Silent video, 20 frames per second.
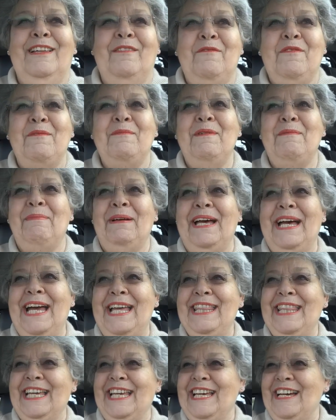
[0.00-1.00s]
the woman
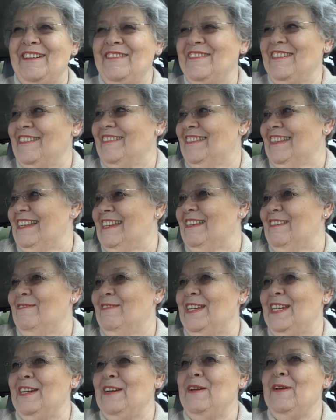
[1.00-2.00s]
behind the counter said to
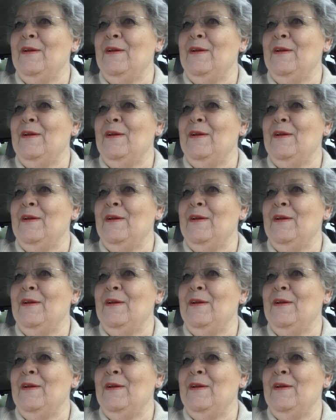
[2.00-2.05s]
me,